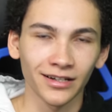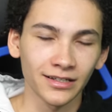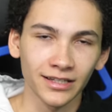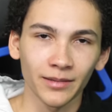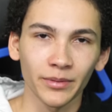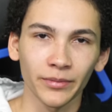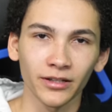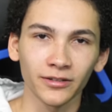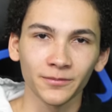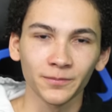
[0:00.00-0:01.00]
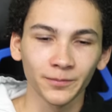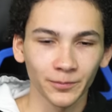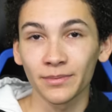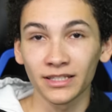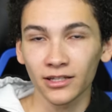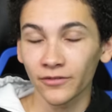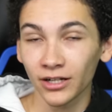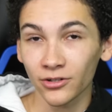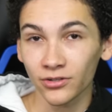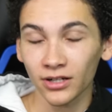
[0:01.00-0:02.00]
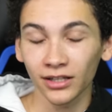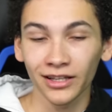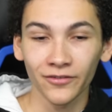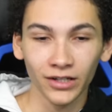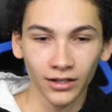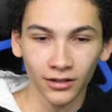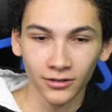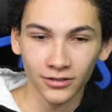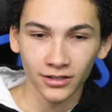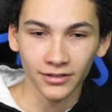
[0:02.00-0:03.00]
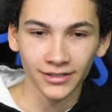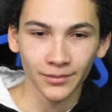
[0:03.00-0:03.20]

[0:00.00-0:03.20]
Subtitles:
I just can't be bothered. I spent $711